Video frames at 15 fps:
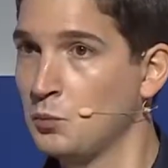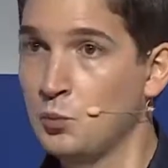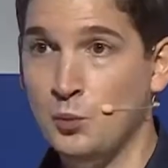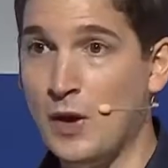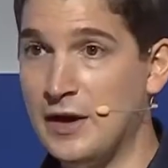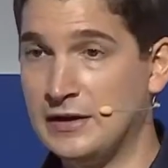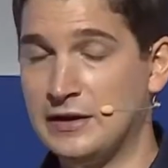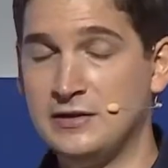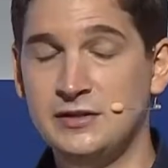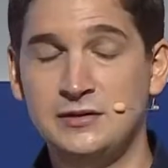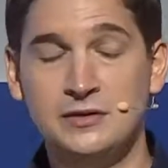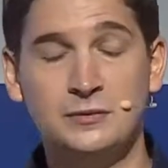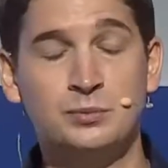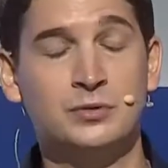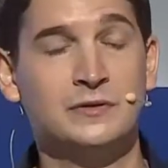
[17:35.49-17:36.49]
identity
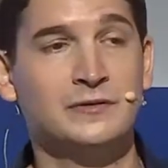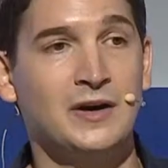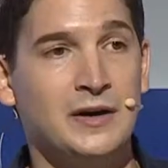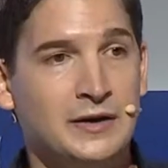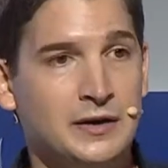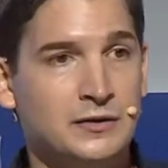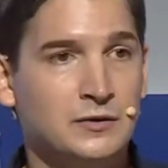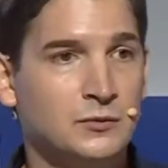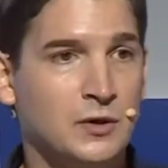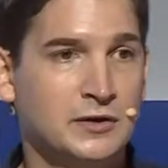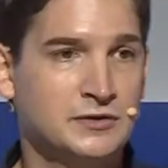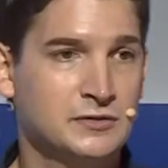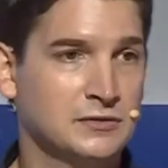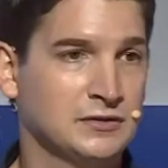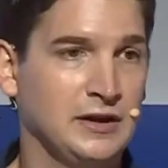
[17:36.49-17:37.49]
provider you want
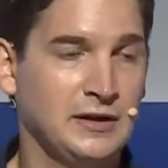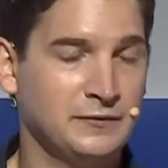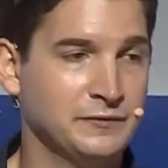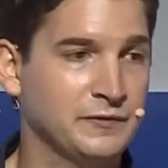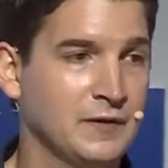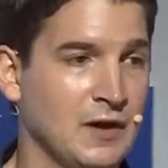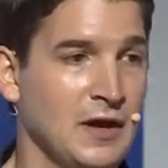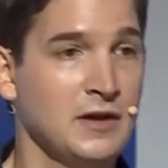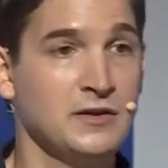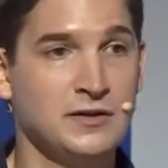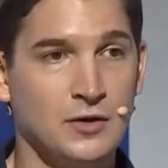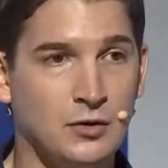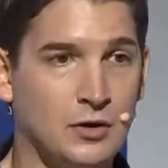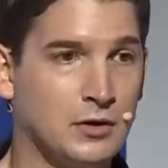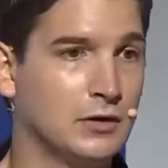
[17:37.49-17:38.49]
to give
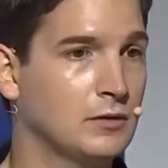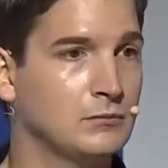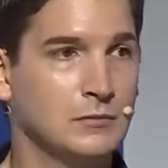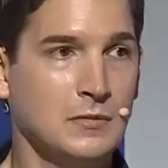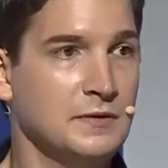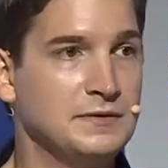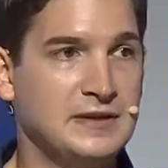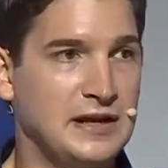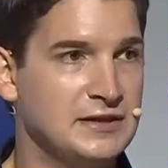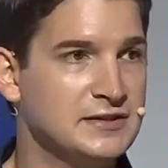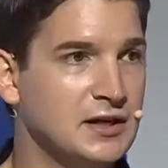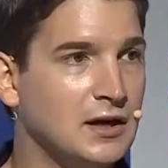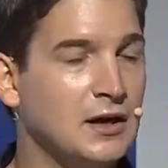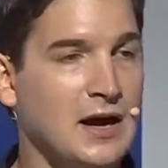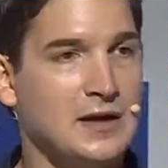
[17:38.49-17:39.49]
your
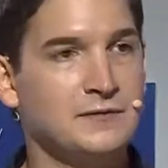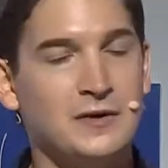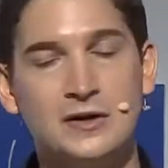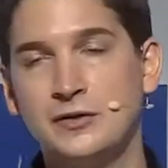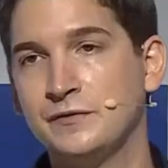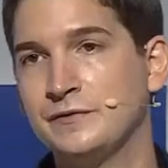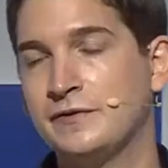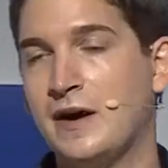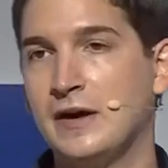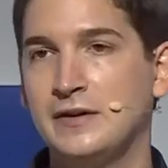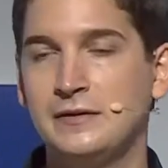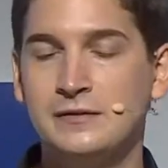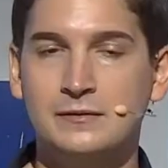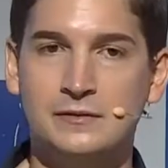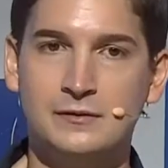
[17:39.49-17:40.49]
data and verify
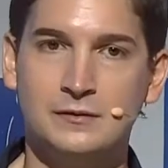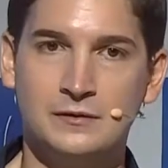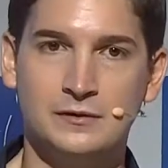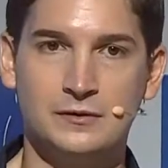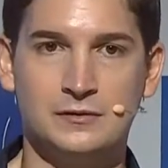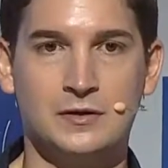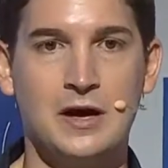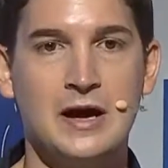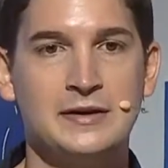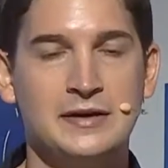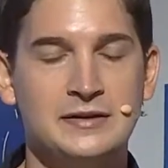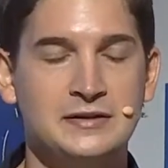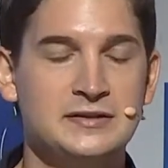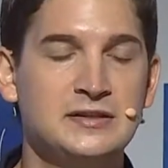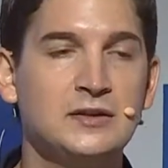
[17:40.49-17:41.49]
your
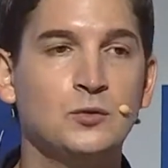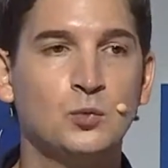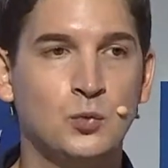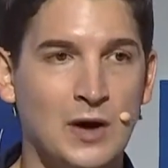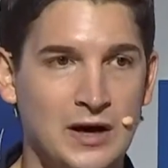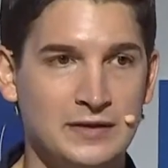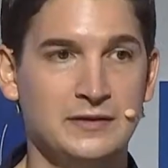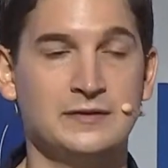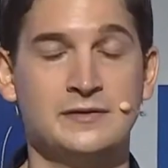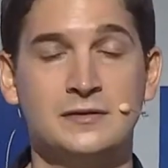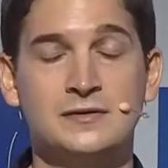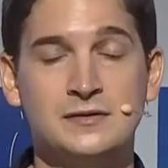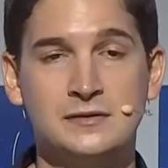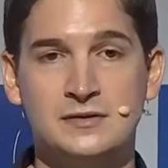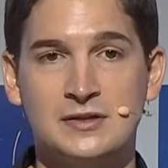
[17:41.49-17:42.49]
identity one
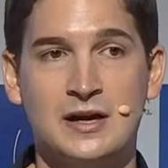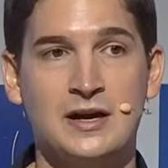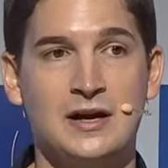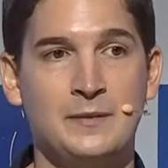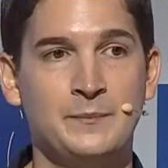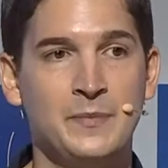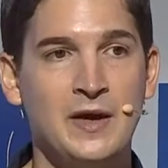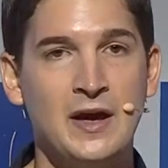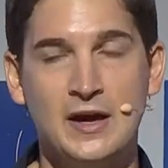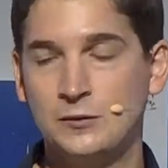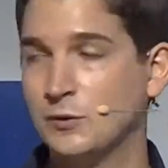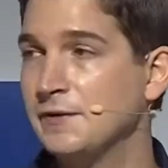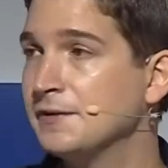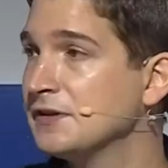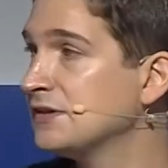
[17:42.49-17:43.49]
time. And
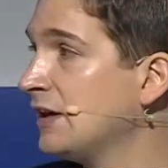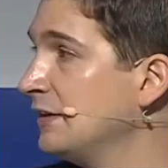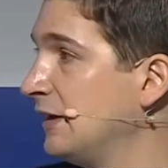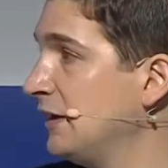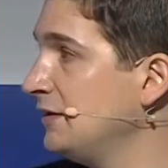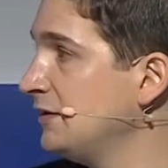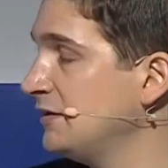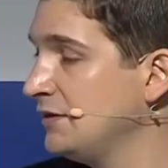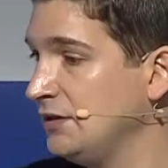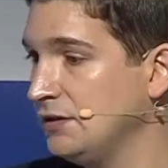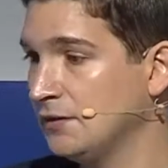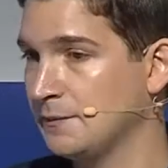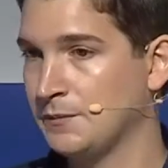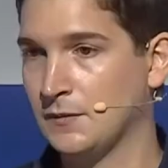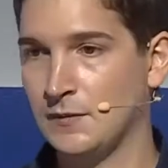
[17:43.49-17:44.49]
with this identity,
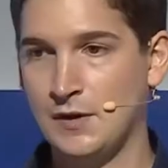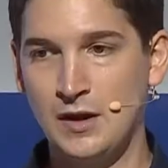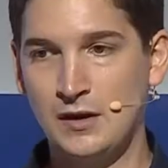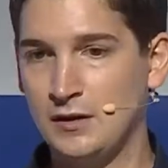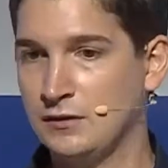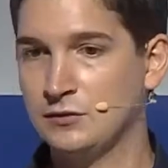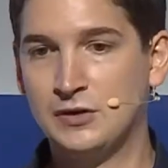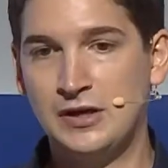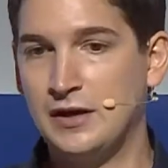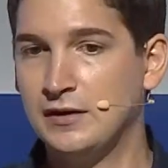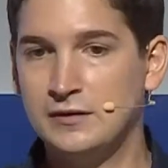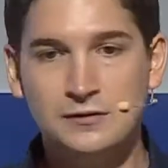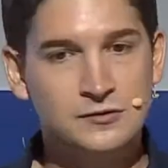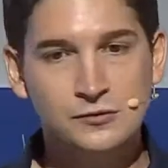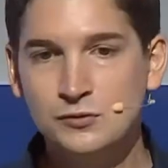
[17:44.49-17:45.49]
you
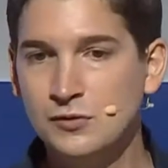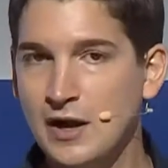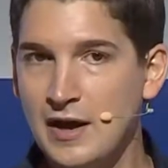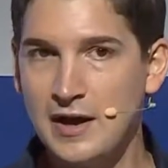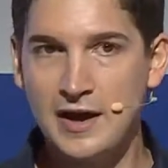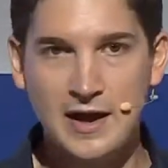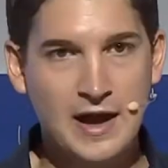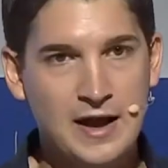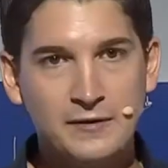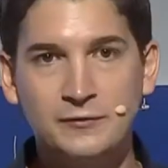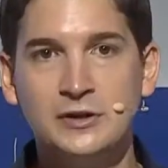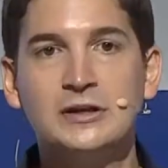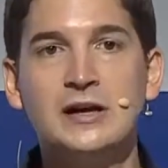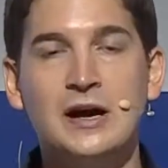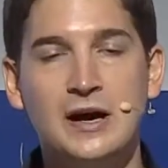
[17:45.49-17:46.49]
can do every
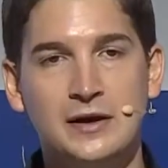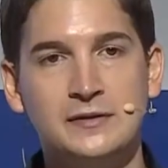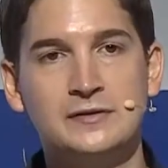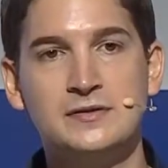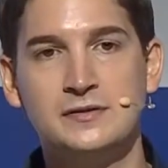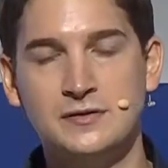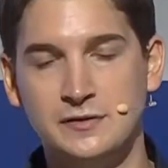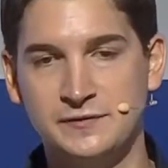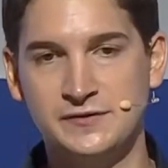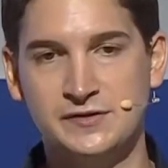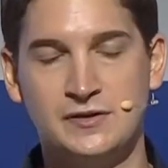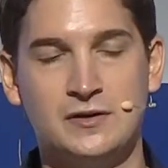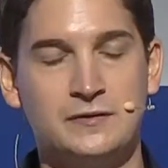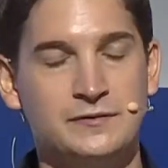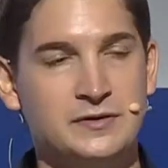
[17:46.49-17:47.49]
kind of
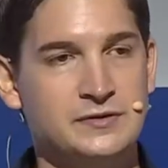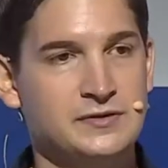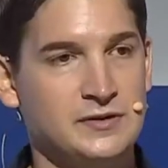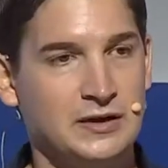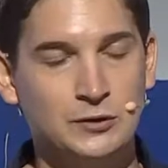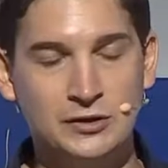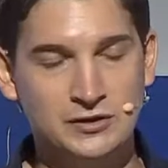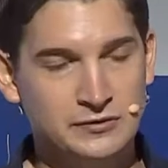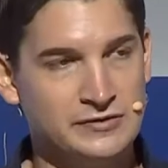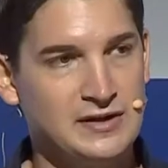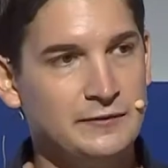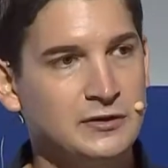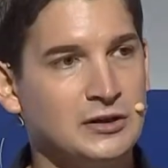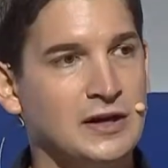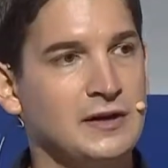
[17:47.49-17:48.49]
service, you can use
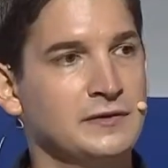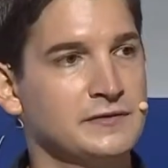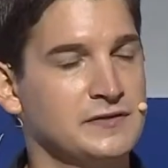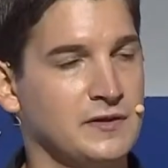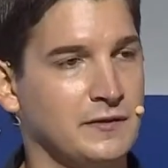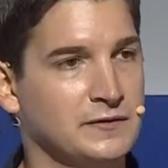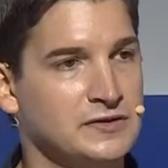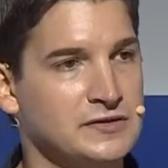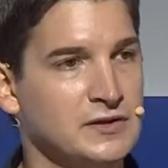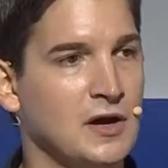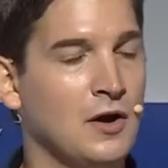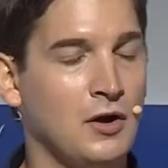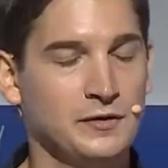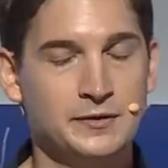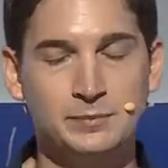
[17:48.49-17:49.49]
every kind of service
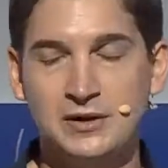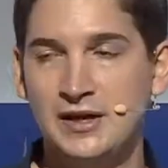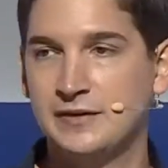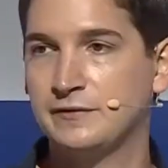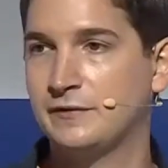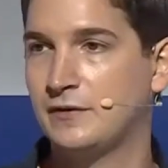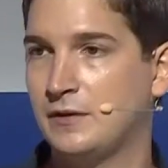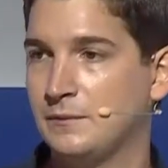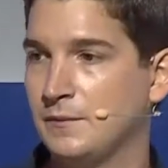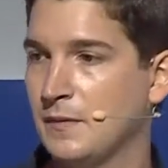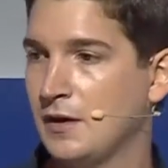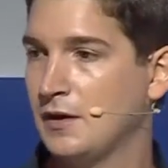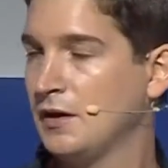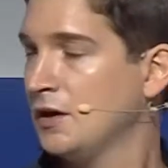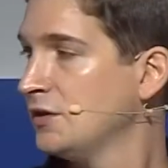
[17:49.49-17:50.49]
on the platform.
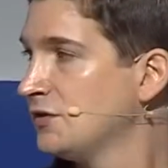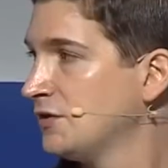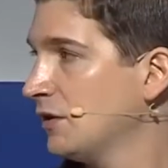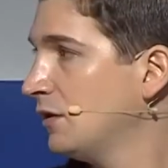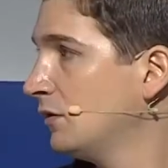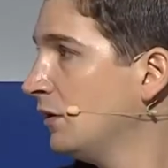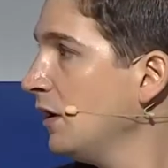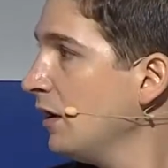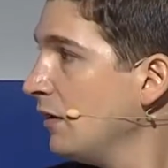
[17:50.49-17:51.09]
So,